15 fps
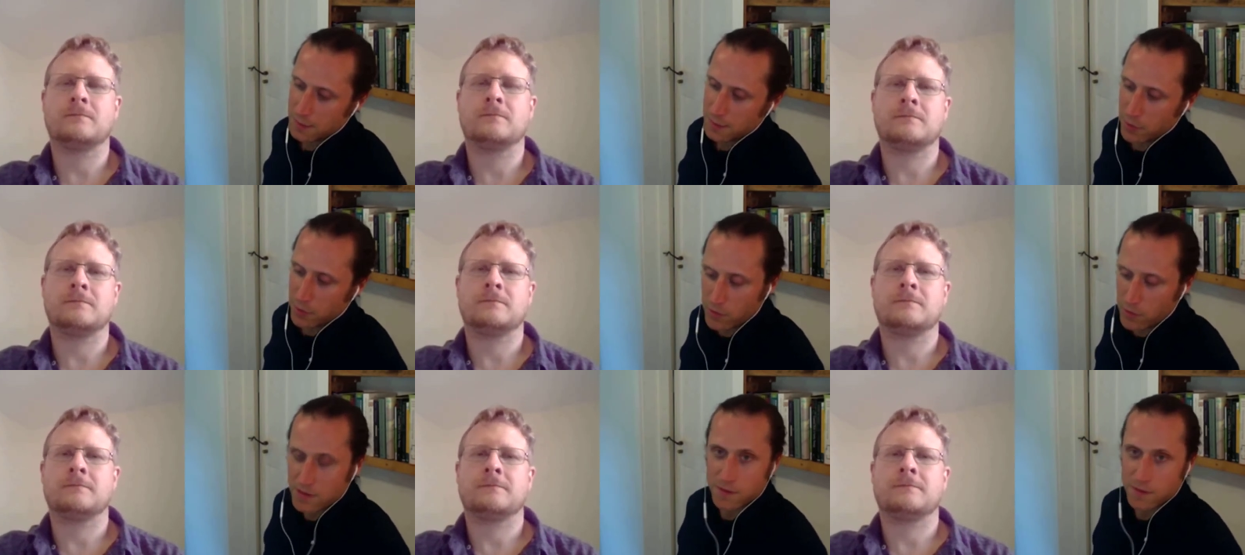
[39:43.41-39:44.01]
Speaker 1: the
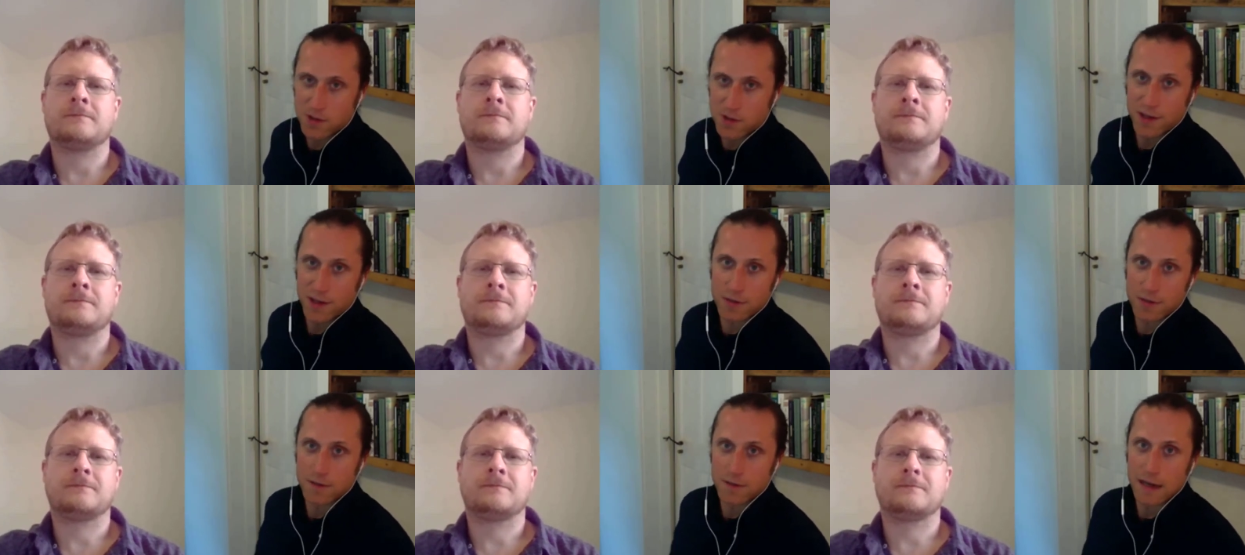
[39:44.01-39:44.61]
importance of
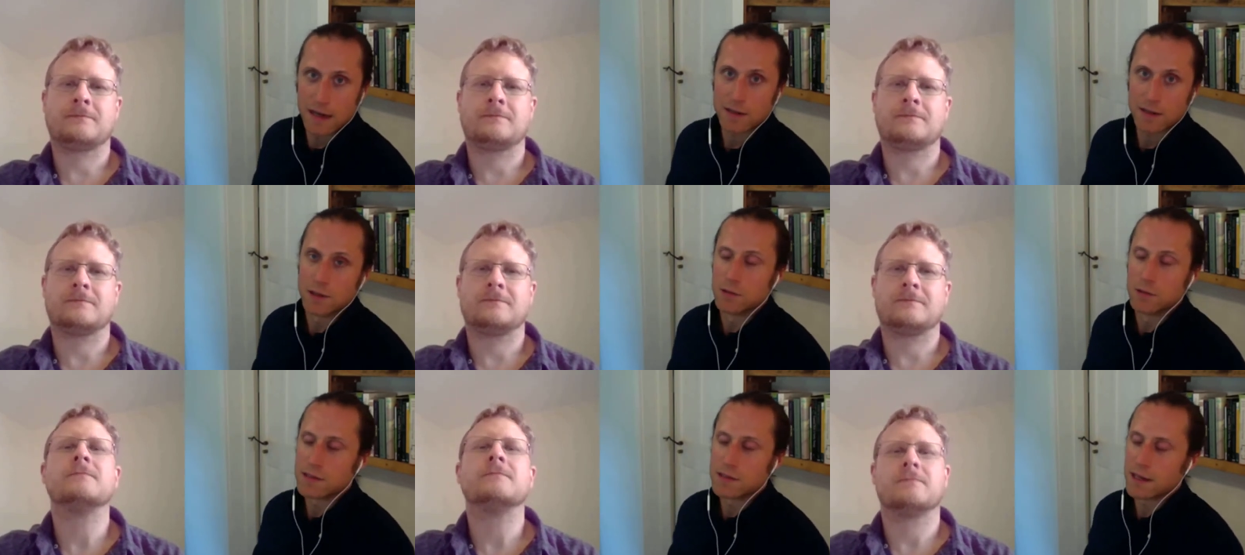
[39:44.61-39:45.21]
shared
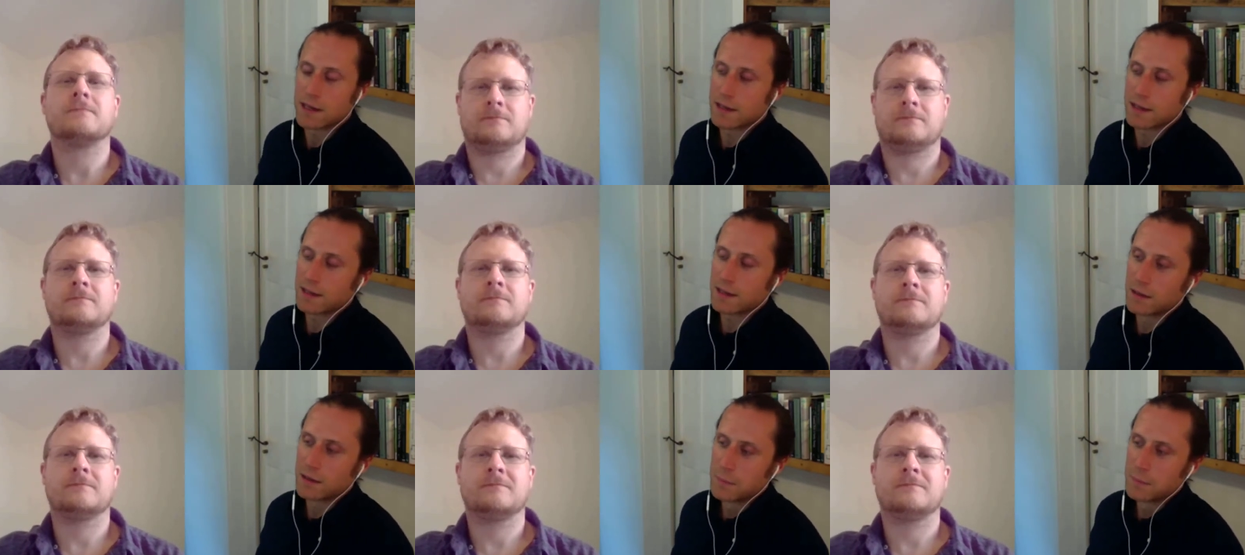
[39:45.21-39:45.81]
values. And
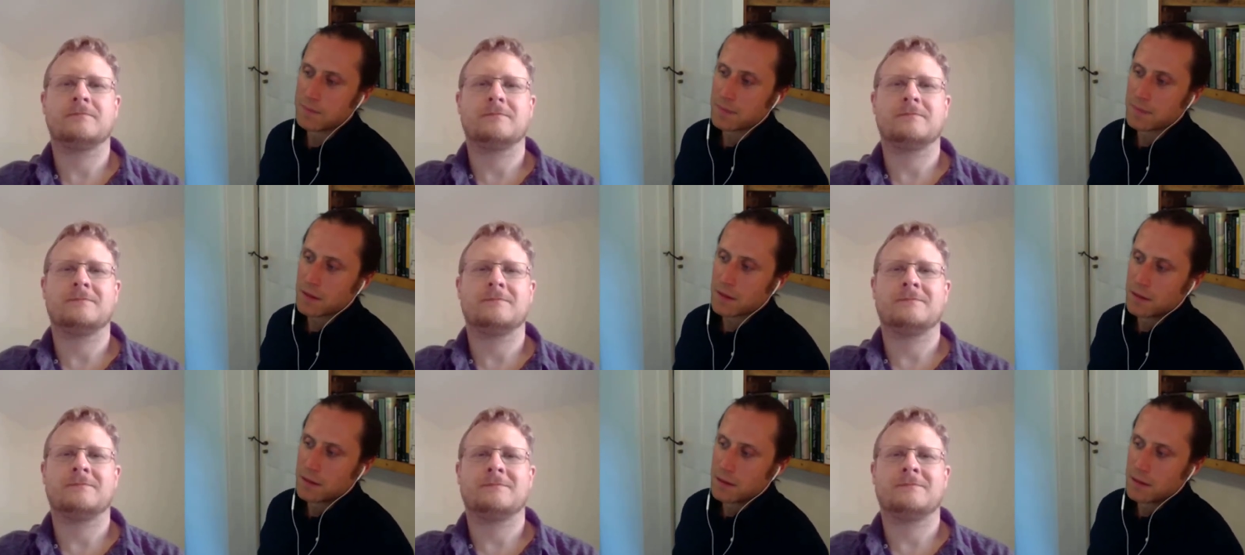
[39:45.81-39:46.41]
I think
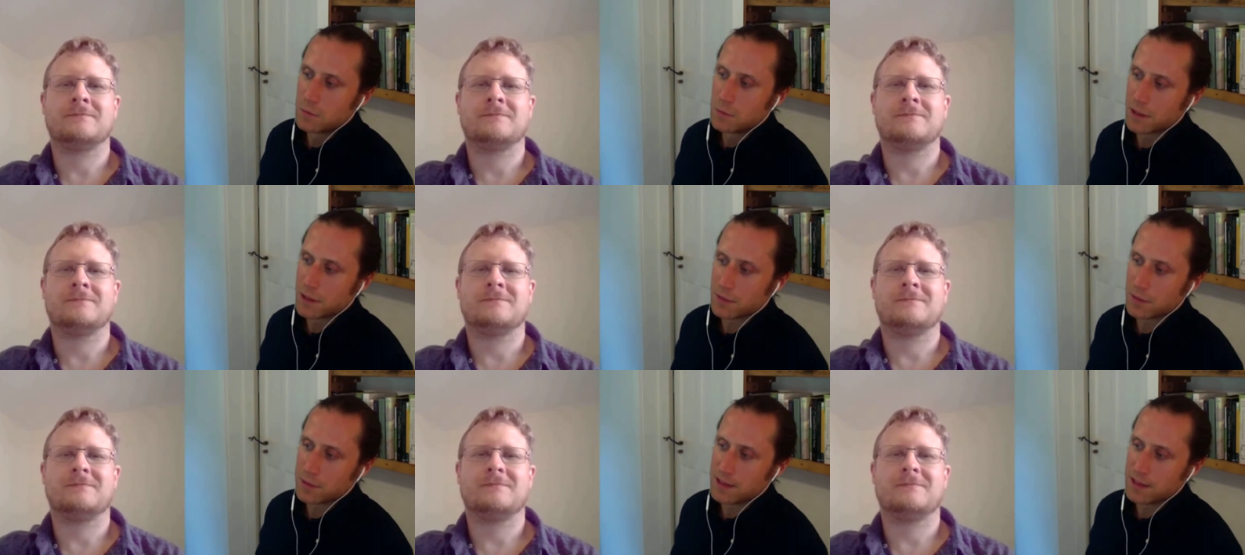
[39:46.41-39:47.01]

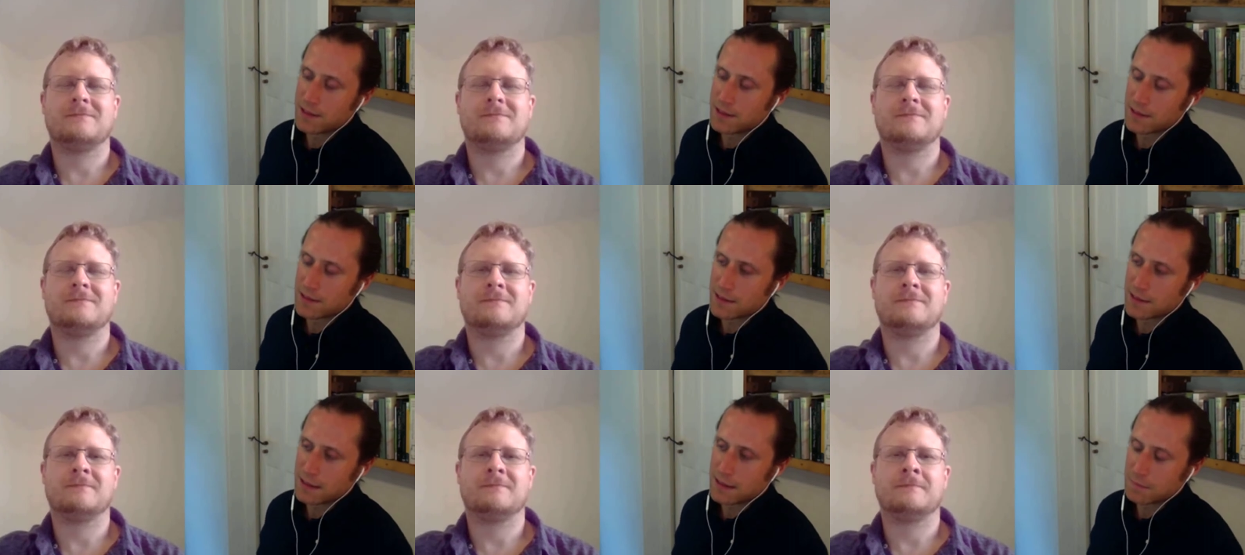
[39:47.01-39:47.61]
one of the
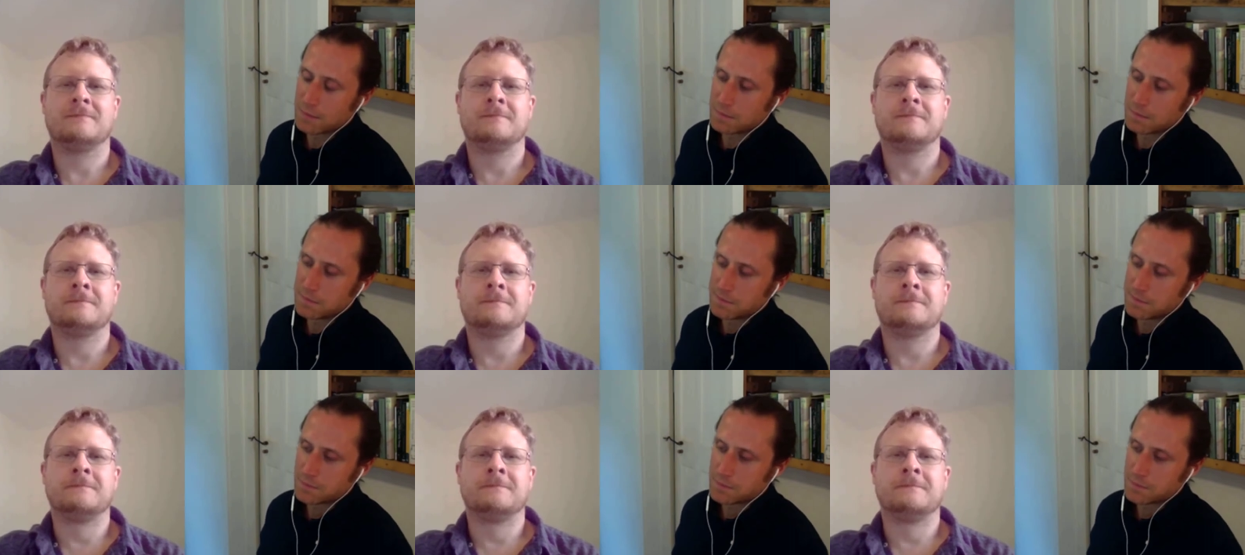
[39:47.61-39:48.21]
reasons that